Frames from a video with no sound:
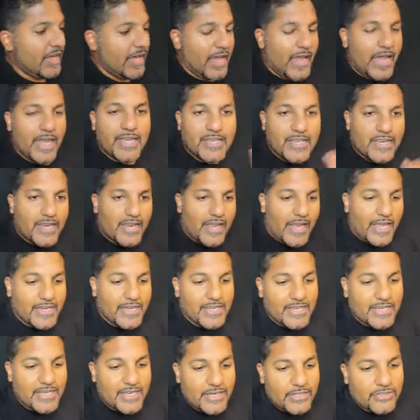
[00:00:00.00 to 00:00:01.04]
and
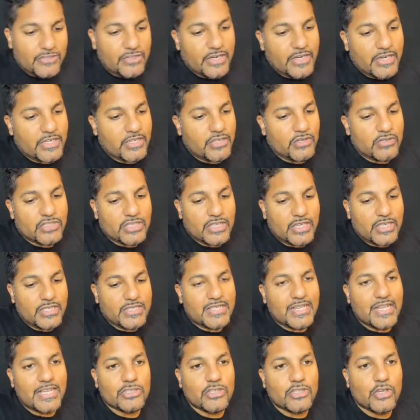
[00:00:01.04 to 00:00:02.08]
literally you
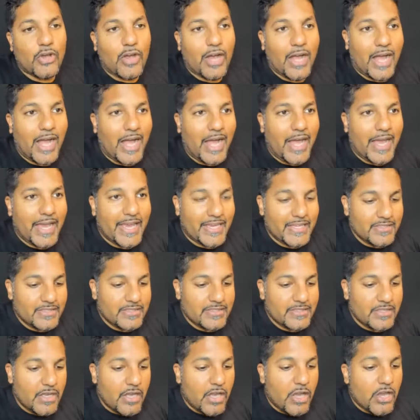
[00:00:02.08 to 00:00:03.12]
just let your
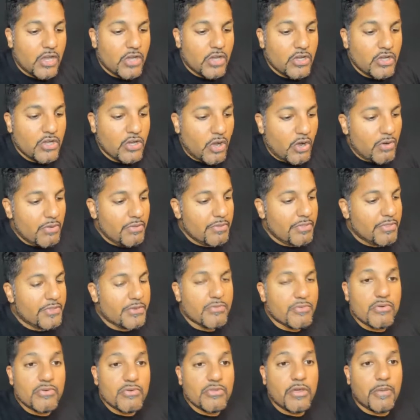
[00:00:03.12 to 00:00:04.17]
eyes go
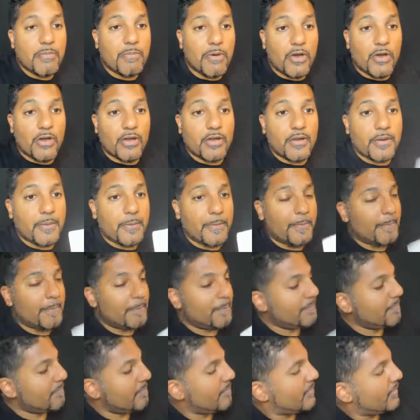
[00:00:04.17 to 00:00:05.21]
through the book
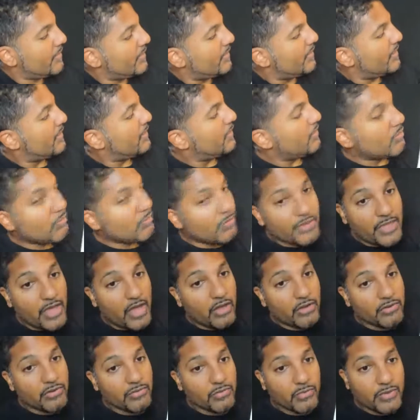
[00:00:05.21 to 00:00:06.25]

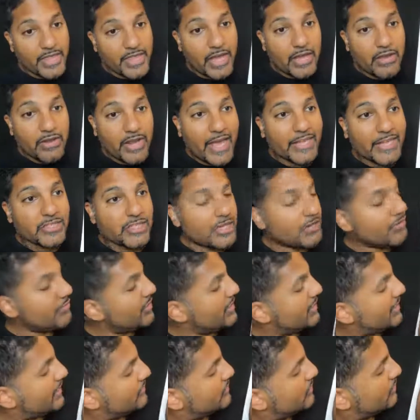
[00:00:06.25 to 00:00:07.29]
without actually
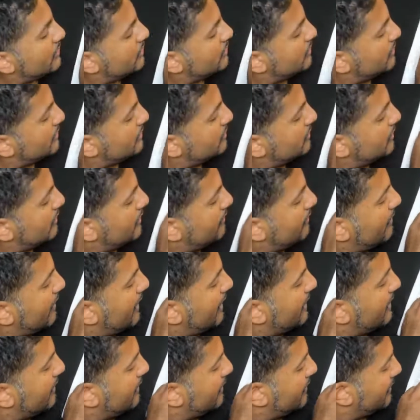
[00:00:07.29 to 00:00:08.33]
reading. So you just sort of
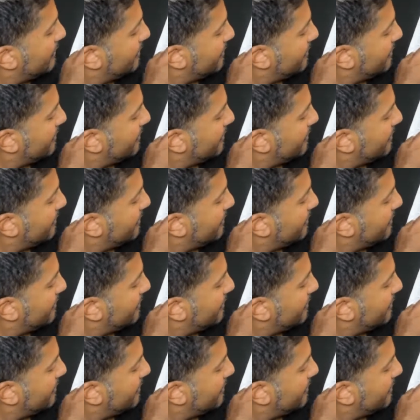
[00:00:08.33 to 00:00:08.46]
like,